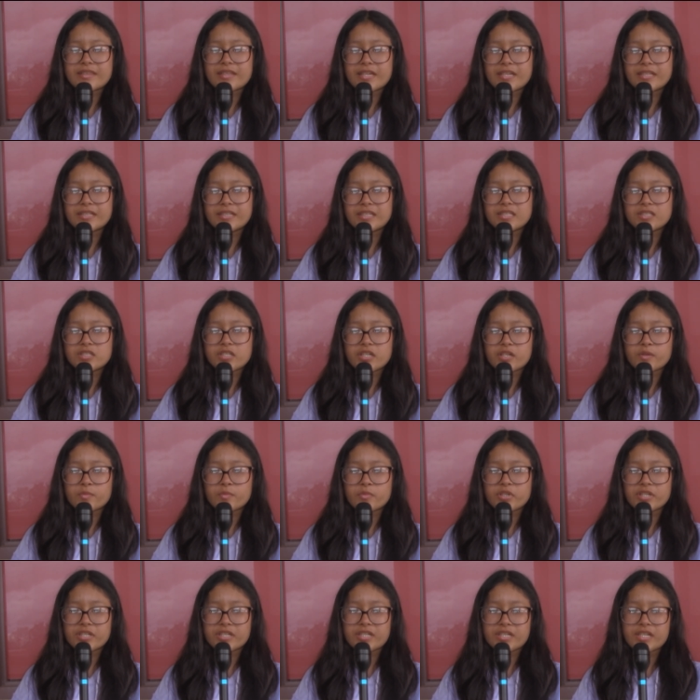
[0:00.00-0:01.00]
and these are your
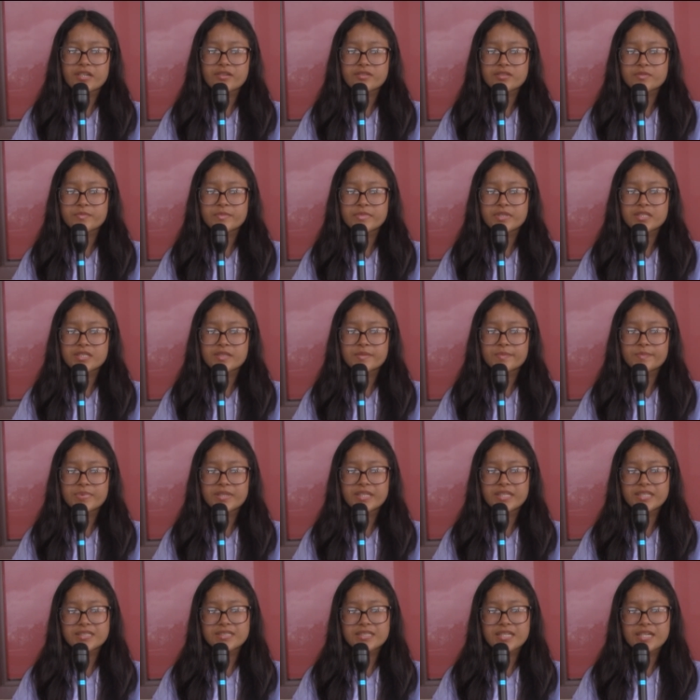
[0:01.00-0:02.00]
morning announcements.
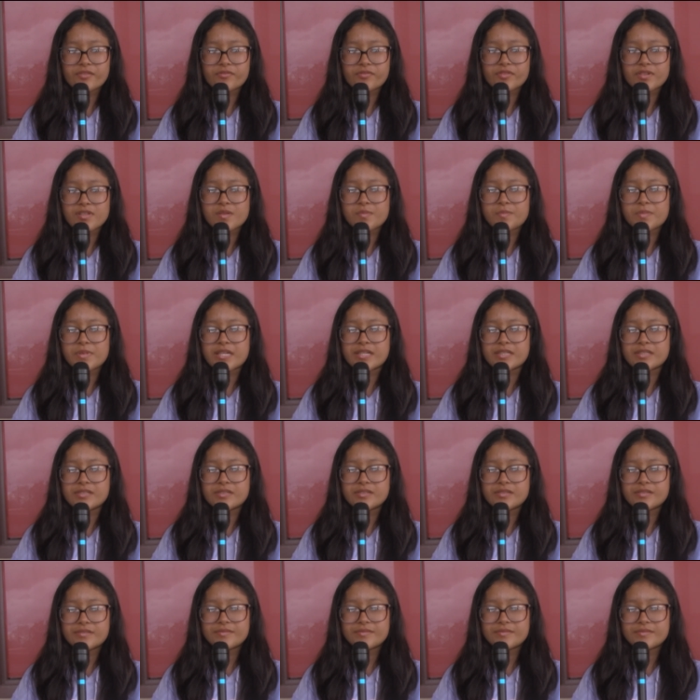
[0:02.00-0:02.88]
Please stand for the pledge.